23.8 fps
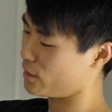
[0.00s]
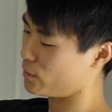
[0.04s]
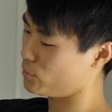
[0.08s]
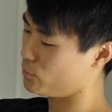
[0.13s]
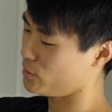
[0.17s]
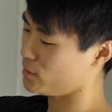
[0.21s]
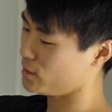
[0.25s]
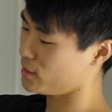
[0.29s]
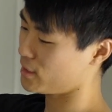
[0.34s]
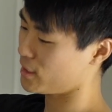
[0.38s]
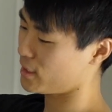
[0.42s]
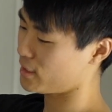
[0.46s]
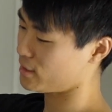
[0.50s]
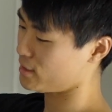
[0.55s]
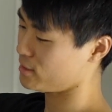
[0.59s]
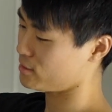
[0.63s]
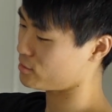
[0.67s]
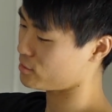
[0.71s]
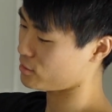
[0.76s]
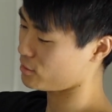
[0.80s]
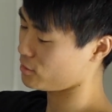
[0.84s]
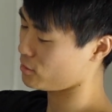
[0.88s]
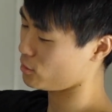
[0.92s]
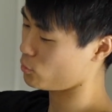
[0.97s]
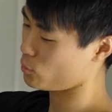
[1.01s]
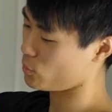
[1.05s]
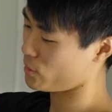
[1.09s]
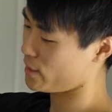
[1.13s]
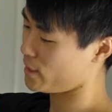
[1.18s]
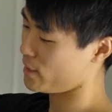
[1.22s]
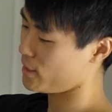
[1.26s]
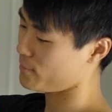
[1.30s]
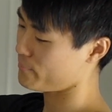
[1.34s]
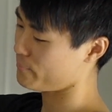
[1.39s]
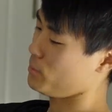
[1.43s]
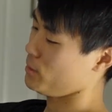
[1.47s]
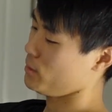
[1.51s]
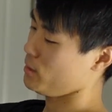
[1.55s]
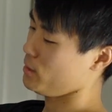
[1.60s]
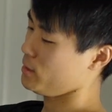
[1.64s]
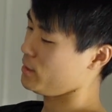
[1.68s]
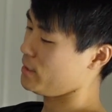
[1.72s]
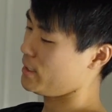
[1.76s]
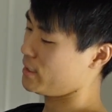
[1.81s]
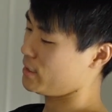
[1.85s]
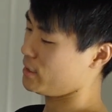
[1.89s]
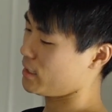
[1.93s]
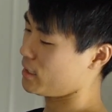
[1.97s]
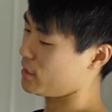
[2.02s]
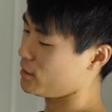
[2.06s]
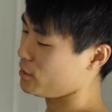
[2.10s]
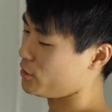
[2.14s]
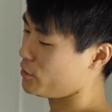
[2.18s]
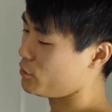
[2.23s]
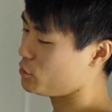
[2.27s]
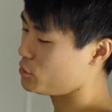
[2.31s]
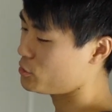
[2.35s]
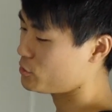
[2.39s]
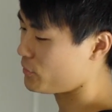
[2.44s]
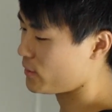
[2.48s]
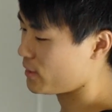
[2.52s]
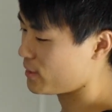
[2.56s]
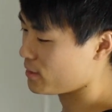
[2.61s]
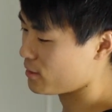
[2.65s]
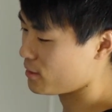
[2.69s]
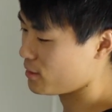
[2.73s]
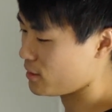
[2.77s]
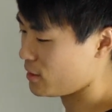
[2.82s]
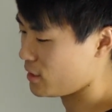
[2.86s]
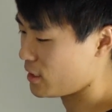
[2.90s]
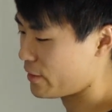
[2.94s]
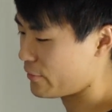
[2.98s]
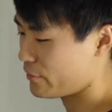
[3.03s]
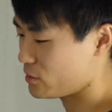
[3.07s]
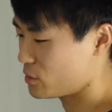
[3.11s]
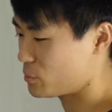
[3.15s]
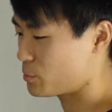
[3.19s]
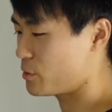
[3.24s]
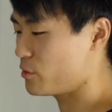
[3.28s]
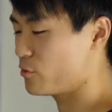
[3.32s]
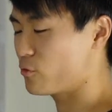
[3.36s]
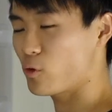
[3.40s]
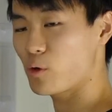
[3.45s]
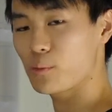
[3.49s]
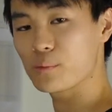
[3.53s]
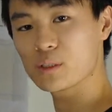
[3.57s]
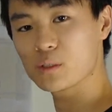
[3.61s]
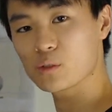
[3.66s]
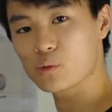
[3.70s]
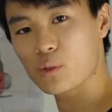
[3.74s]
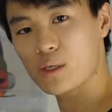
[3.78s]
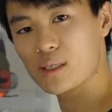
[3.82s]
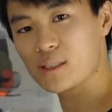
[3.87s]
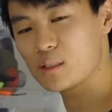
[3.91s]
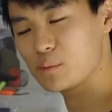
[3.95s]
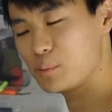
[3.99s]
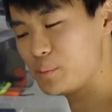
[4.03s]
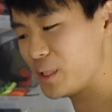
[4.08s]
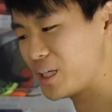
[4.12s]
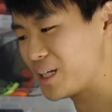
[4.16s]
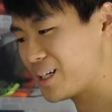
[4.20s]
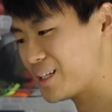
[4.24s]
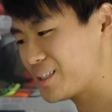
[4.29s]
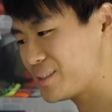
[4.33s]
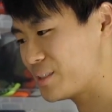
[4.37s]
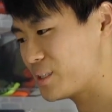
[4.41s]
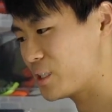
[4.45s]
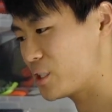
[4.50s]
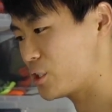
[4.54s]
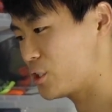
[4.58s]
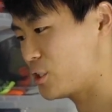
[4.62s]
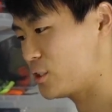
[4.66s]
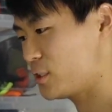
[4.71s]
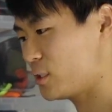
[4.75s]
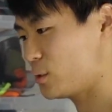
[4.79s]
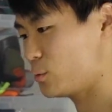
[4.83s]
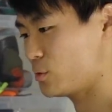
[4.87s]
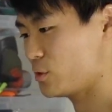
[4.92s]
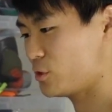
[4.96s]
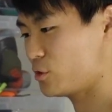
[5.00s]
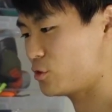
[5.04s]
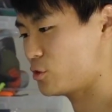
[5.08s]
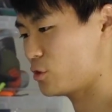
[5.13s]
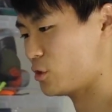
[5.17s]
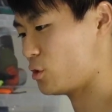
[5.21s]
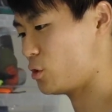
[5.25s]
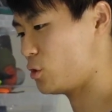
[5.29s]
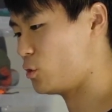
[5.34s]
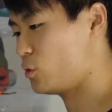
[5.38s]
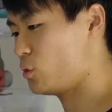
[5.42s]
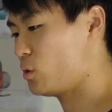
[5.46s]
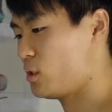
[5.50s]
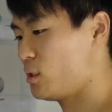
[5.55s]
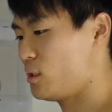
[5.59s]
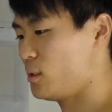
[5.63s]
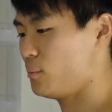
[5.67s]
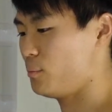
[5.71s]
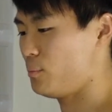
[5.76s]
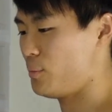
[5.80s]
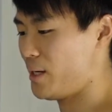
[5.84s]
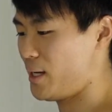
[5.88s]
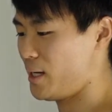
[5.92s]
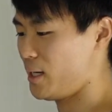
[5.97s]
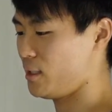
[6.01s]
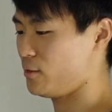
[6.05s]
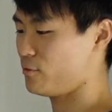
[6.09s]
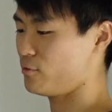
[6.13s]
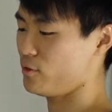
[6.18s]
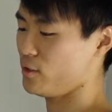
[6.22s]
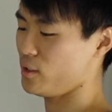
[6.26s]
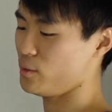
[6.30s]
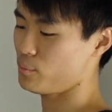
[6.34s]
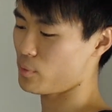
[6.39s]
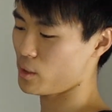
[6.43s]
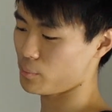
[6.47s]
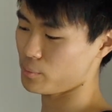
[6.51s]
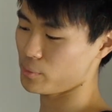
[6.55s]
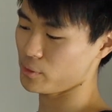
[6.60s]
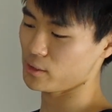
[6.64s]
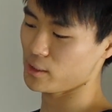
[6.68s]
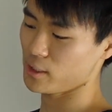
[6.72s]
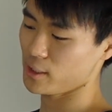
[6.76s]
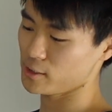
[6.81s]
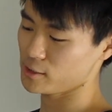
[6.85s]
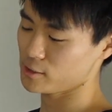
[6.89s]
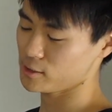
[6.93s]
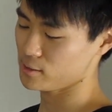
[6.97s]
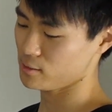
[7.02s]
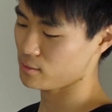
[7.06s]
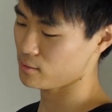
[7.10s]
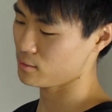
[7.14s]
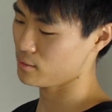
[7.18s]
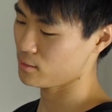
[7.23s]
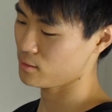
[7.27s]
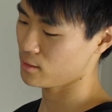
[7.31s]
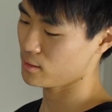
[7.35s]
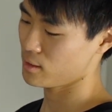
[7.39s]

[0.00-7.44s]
I really like this colorway, but yeah, not a huge fan of the elevens performance-wise because the cushion was so bad for impact protection